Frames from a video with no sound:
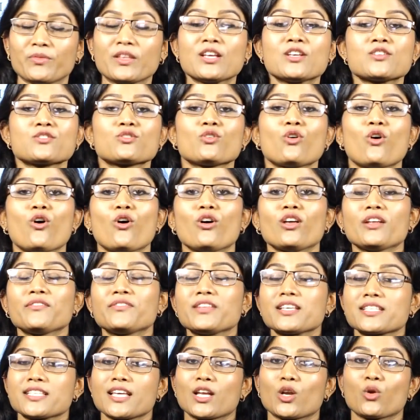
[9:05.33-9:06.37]
So all of
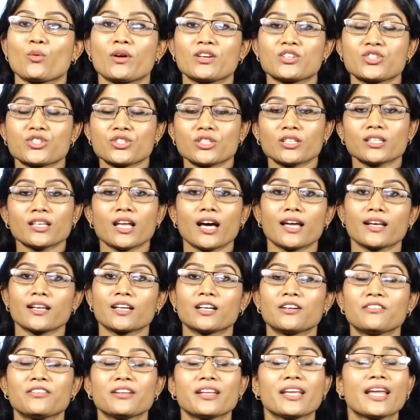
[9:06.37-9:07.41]
these are questions are
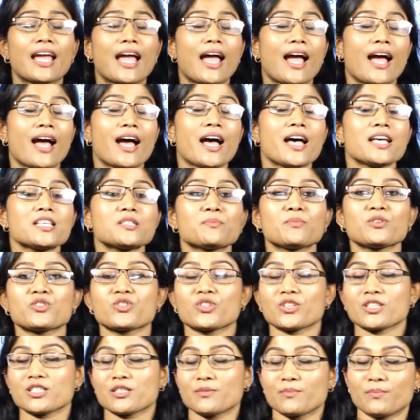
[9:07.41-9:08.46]
covering as much
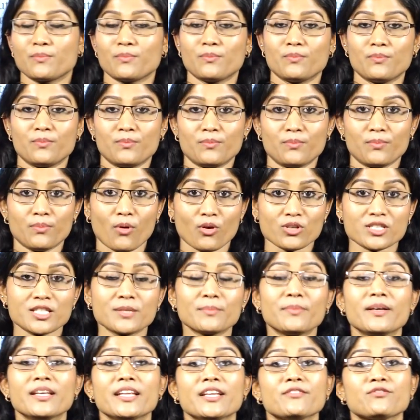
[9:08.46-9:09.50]
as
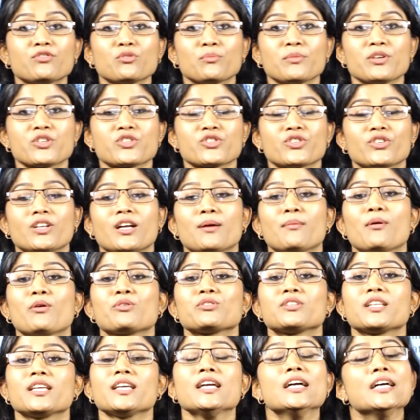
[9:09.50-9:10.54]
possible information about
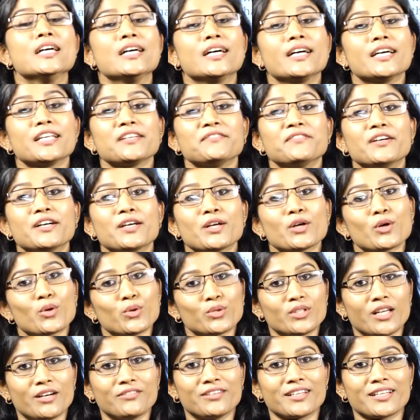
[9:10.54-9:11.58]
the river
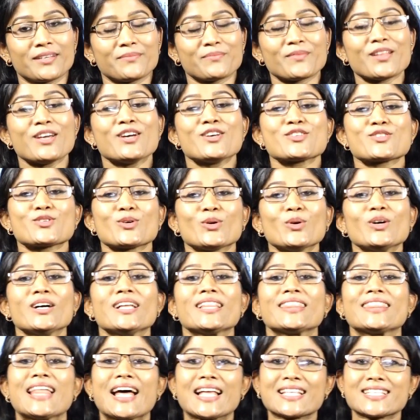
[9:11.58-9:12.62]
Godavari. So
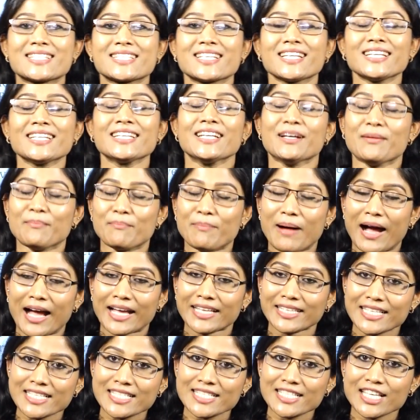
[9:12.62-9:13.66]
that's it. By
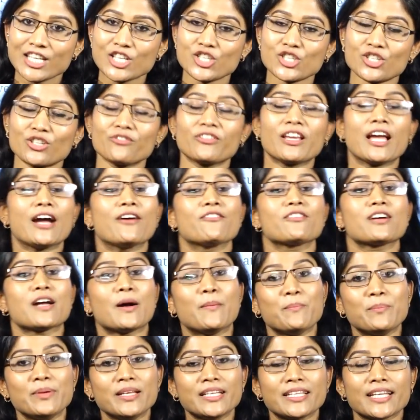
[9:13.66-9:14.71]
this session, we have
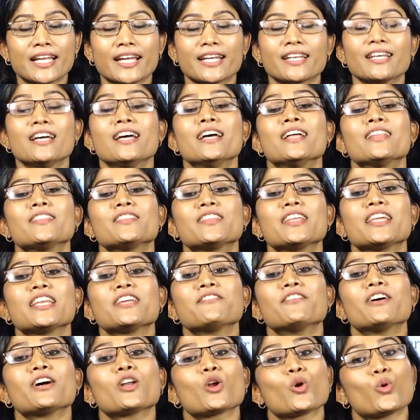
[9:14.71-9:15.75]
completed the
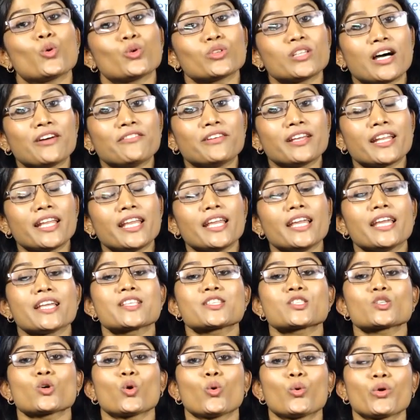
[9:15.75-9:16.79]
river Godavari,
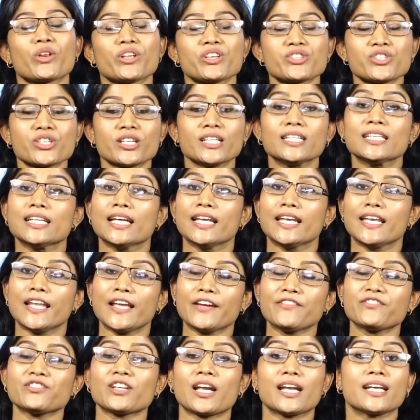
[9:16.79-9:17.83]
its origin,
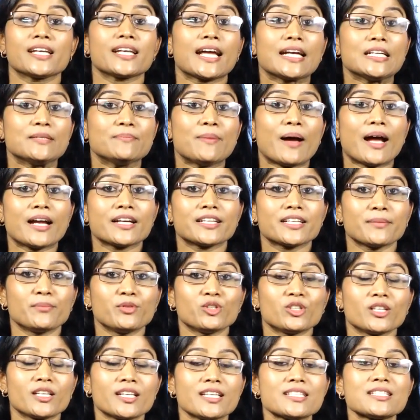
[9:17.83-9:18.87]
left and right bank
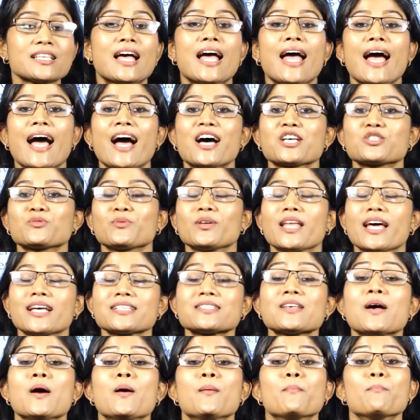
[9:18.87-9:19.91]
tributaries, as well as
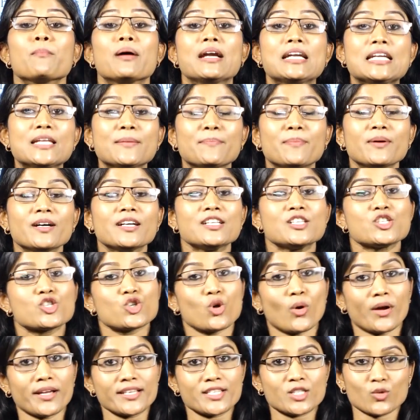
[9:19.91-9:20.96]
multiple
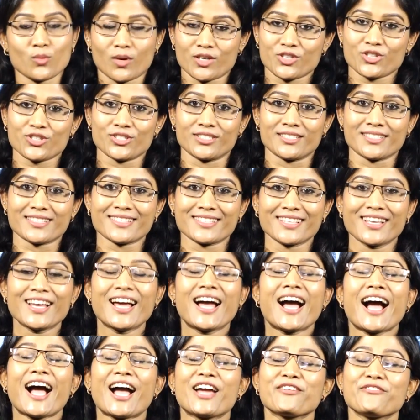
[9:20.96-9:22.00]
choice questions.
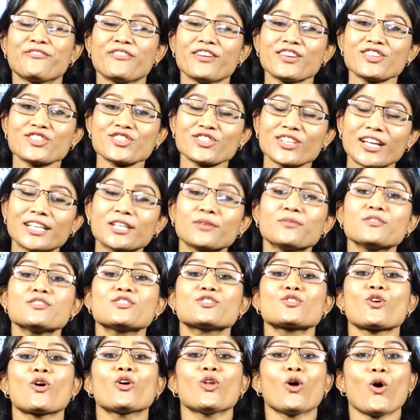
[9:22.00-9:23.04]
I wish that you will
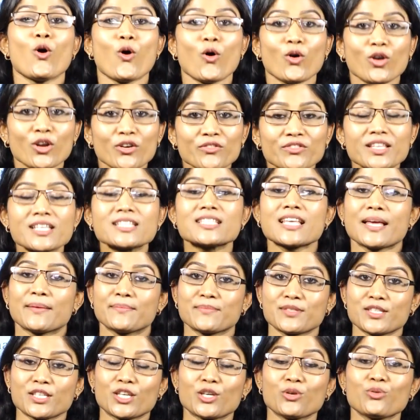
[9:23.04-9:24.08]
solve all of these
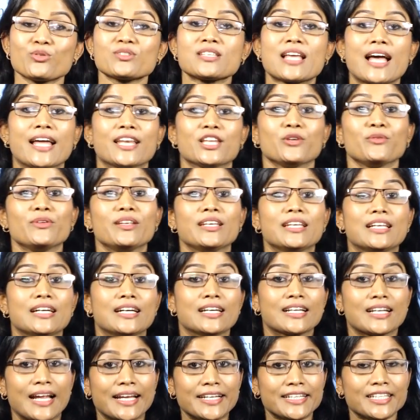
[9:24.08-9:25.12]
MCQs and you will
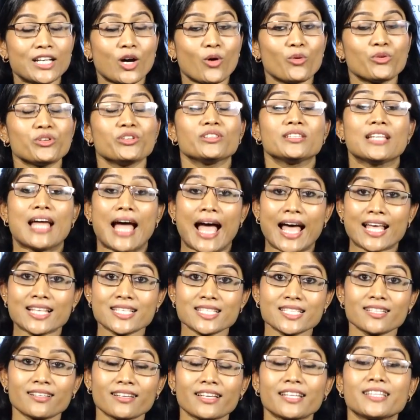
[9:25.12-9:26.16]
write down the
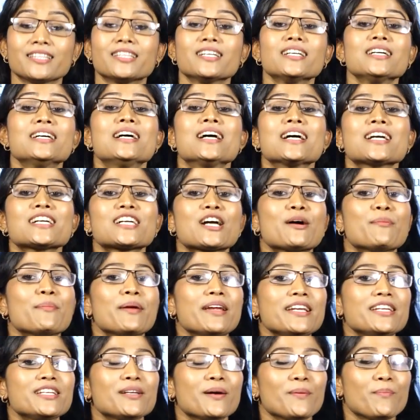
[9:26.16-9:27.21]
answer in the
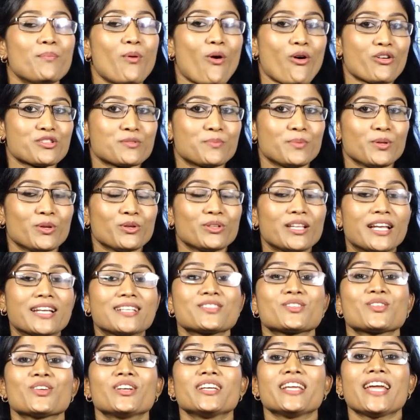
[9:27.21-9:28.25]
comment box below. That
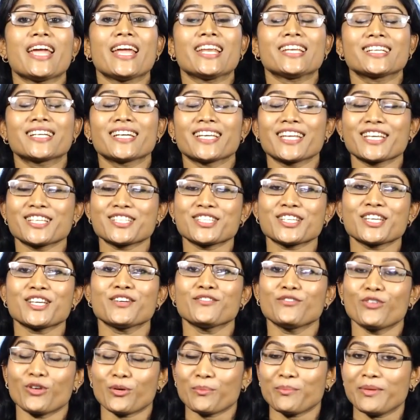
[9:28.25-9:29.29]
is really encouraging
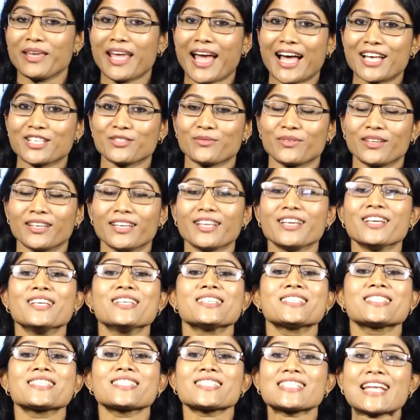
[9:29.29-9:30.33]
for me as well.
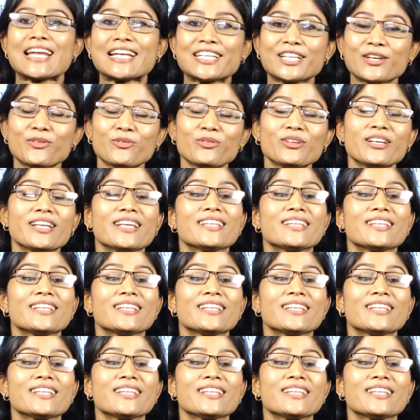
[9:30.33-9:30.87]
Stay tuned.